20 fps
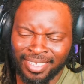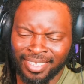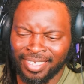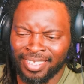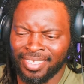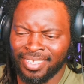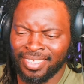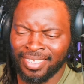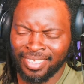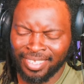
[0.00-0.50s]

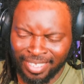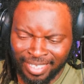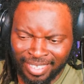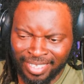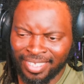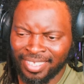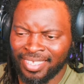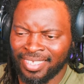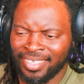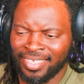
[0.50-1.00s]
Yeah,
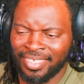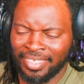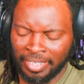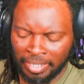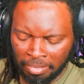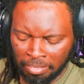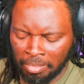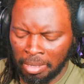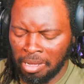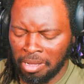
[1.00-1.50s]
yeah, yeah.
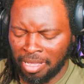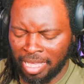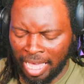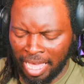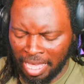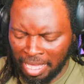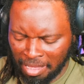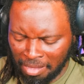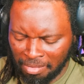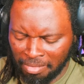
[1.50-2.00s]

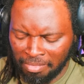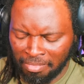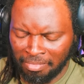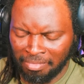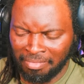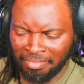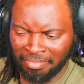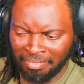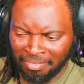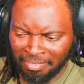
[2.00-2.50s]
Okay.
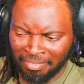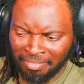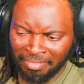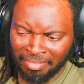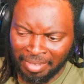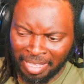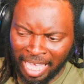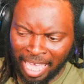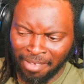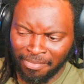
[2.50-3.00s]

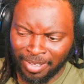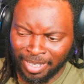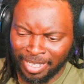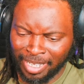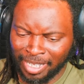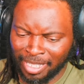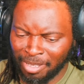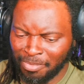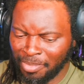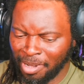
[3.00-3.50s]
Gave us
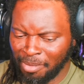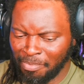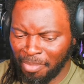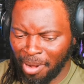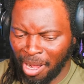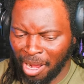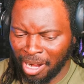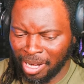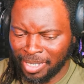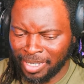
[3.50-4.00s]
nothing but
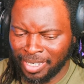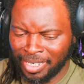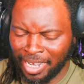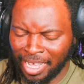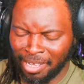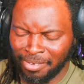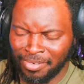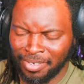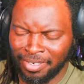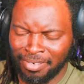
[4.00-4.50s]
bars in
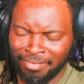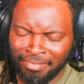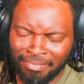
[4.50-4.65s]
that one.